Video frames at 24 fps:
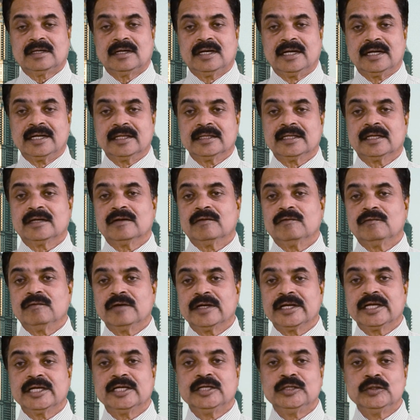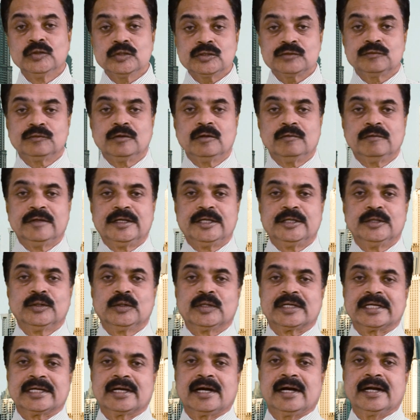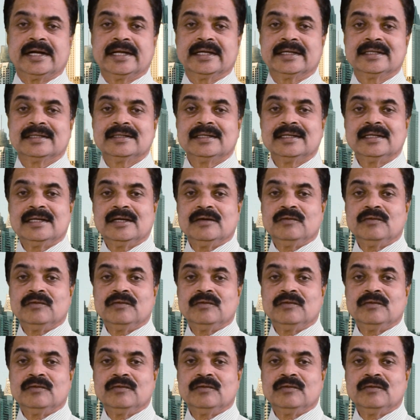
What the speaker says: another very useful video regarding